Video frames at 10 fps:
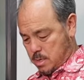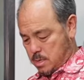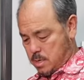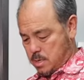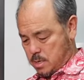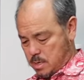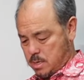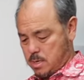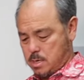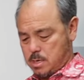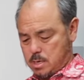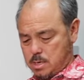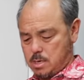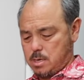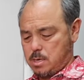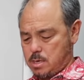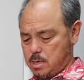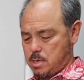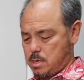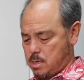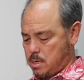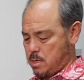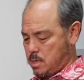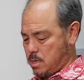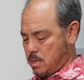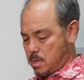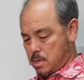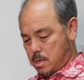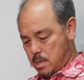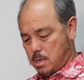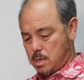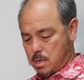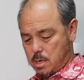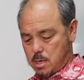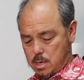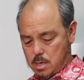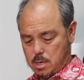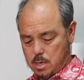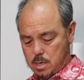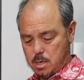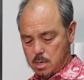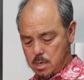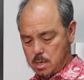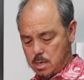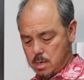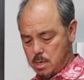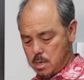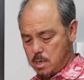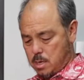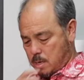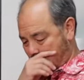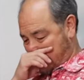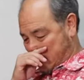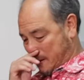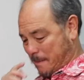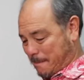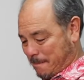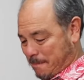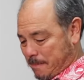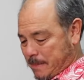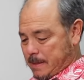The person shown says nothing.